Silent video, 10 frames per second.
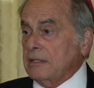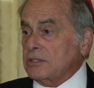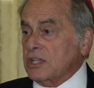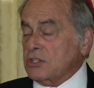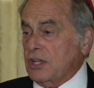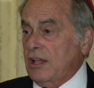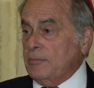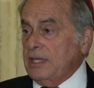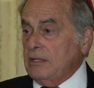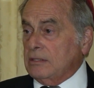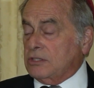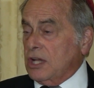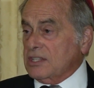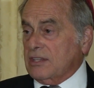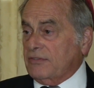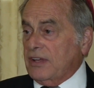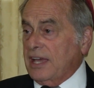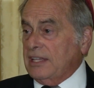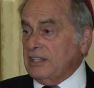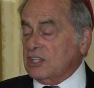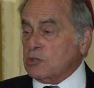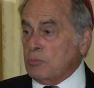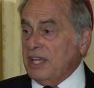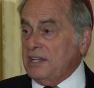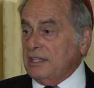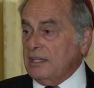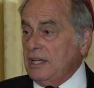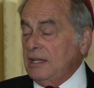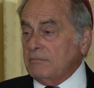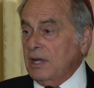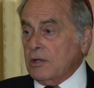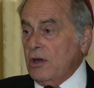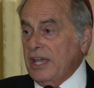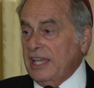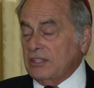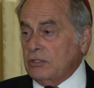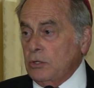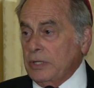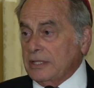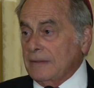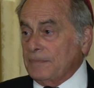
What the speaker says: Just tell me, justify it, explain it, but go ahead and do it."